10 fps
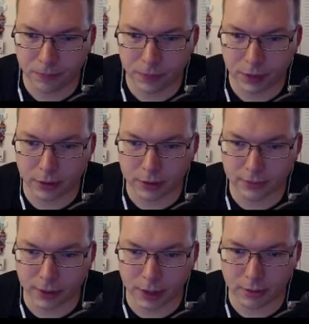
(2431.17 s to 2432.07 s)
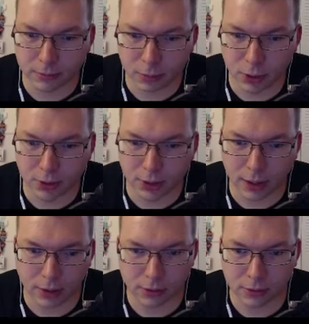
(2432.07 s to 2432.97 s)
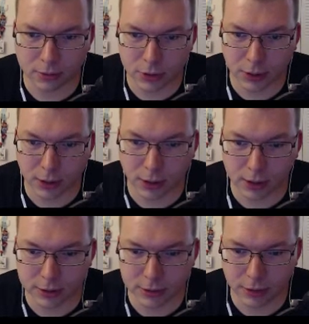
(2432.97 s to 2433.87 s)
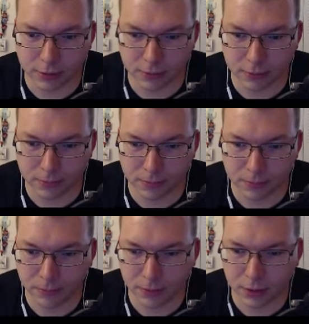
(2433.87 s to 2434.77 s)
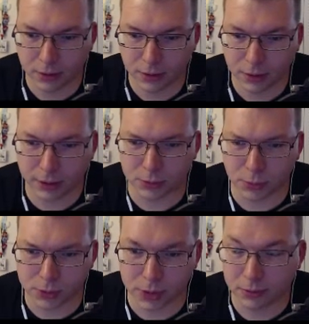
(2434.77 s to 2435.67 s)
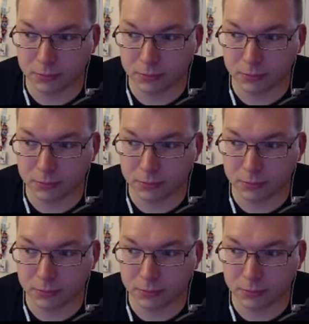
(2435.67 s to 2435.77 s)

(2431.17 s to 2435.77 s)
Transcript: in this flight, but you can do that here just by clicking on this thing. I think that's what you were saying.